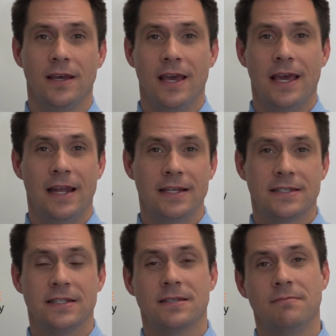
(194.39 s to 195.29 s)
in
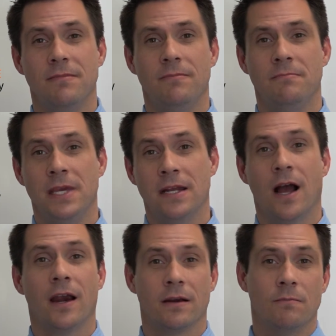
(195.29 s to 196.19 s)
essence, mean
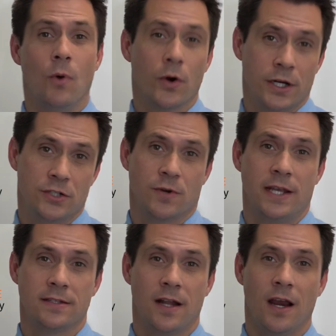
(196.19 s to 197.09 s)
higher mortgage
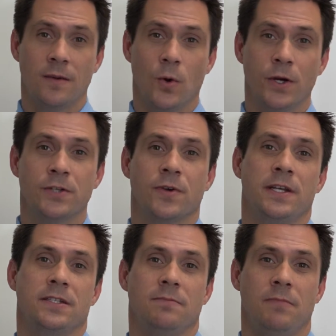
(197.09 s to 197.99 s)
rates. And higher mortgage
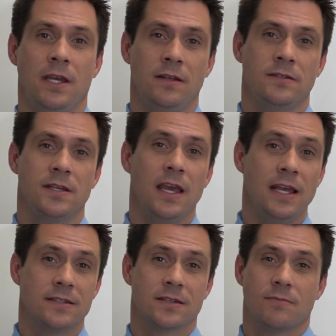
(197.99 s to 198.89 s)
rates means
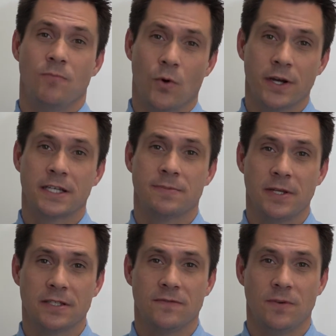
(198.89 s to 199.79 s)
it's more
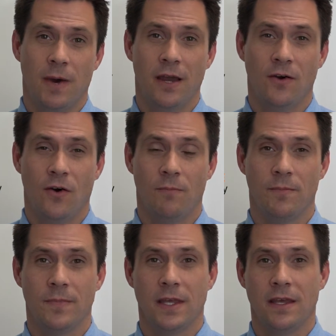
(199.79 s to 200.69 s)
expensive to buy a home.
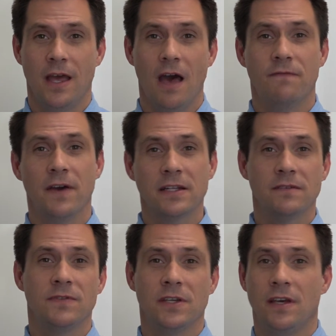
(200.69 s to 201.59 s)

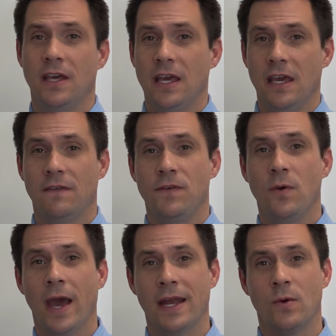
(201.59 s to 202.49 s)
Effectively, if you
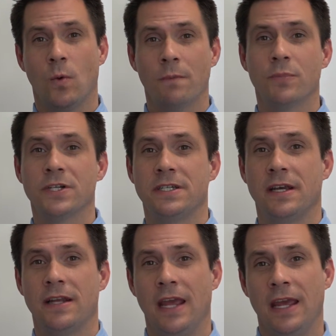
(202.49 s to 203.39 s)
had a
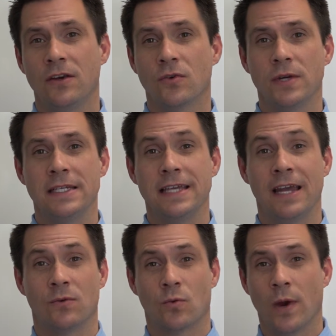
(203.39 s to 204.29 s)
1% increase
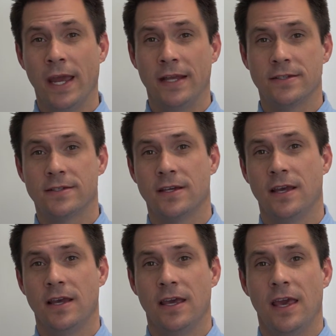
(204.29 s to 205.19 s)
in rates,
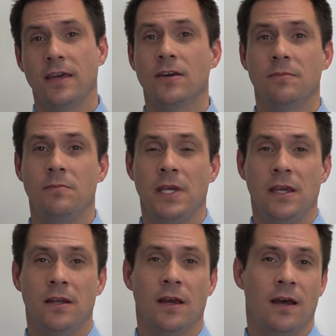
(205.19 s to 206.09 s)
it could
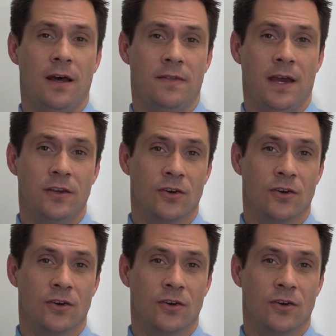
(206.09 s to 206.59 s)
mean that